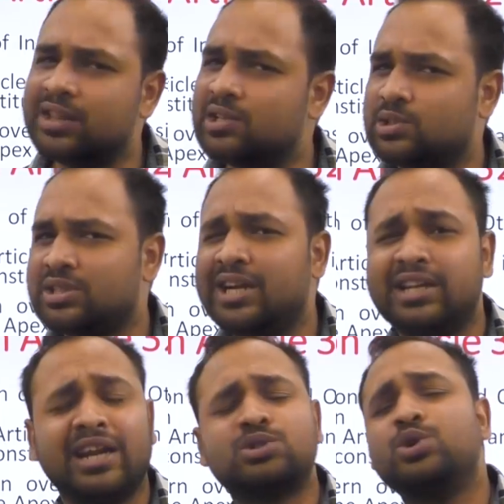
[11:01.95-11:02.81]
in the
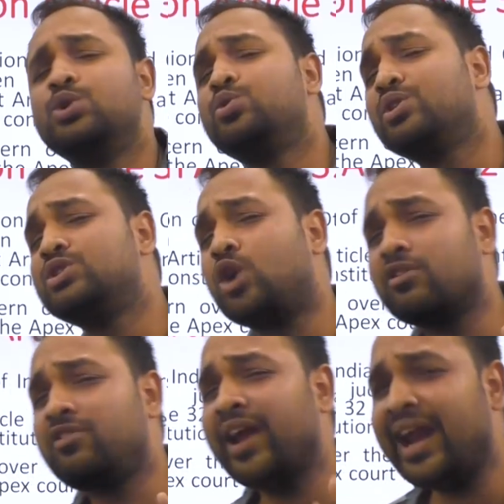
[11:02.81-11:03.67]
society, right? So you could
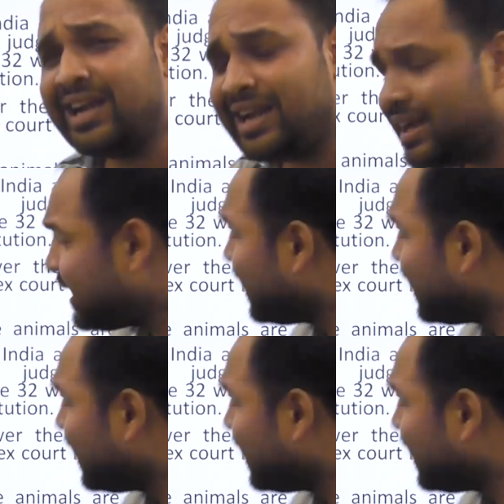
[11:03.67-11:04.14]
sort of hint